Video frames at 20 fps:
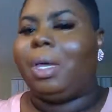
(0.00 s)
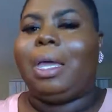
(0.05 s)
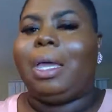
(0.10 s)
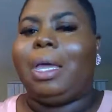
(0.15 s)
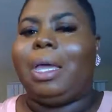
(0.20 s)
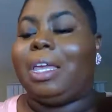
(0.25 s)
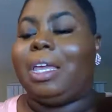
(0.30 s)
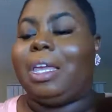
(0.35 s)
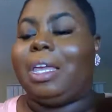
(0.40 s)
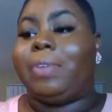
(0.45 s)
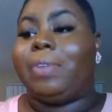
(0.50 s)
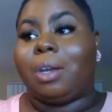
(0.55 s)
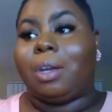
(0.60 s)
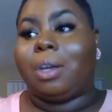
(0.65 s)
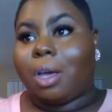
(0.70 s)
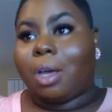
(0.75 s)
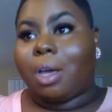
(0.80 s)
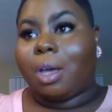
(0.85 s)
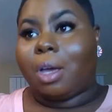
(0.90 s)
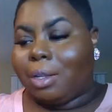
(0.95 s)
even in
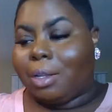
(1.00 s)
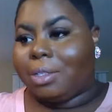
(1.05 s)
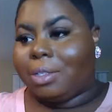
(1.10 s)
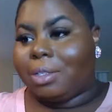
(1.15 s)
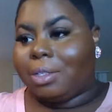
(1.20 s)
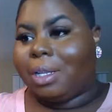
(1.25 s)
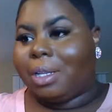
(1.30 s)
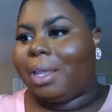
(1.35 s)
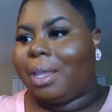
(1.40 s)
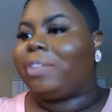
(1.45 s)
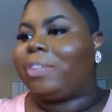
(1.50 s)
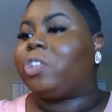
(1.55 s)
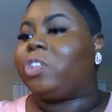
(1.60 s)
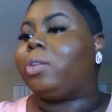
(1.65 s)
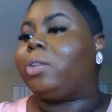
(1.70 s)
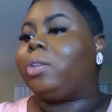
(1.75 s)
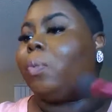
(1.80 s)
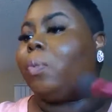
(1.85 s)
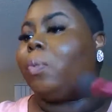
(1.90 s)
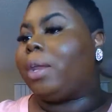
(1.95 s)
the color
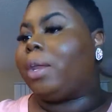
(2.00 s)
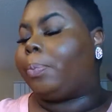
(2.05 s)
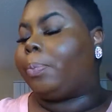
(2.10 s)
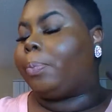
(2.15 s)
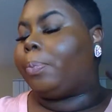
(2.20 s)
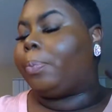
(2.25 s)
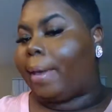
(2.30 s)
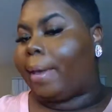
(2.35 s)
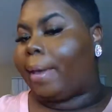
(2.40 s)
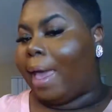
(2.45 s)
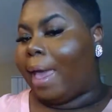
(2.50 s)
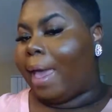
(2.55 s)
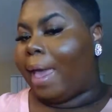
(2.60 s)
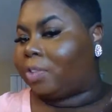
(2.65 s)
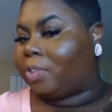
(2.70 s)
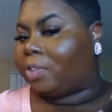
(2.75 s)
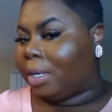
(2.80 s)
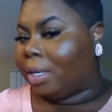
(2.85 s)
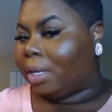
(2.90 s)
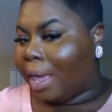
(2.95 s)
selection, the way the product
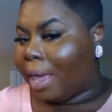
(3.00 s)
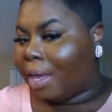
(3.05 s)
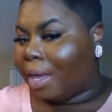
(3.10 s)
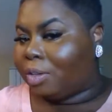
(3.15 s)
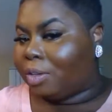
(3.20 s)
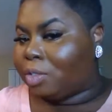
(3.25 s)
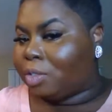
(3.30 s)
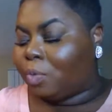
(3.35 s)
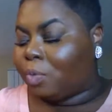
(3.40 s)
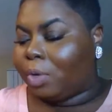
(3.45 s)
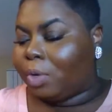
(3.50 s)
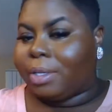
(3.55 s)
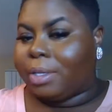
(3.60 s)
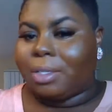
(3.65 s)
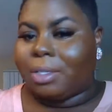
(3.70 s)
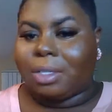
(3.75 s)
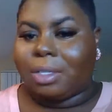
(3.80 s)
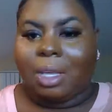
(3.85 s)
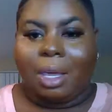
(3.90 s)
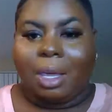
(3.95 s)
actually lays on
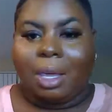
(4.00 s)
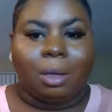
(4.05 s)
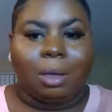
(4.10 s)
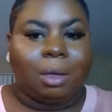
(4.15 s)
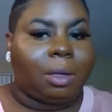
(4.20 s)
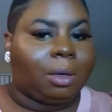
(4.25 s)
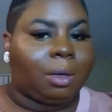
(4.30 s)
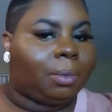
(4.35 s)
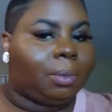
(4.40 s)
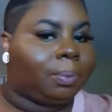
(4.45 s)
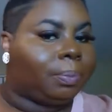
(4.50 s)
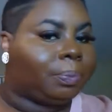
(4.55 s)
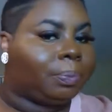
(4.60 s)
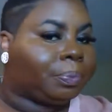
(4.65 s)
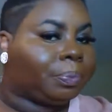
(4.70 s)
the skin.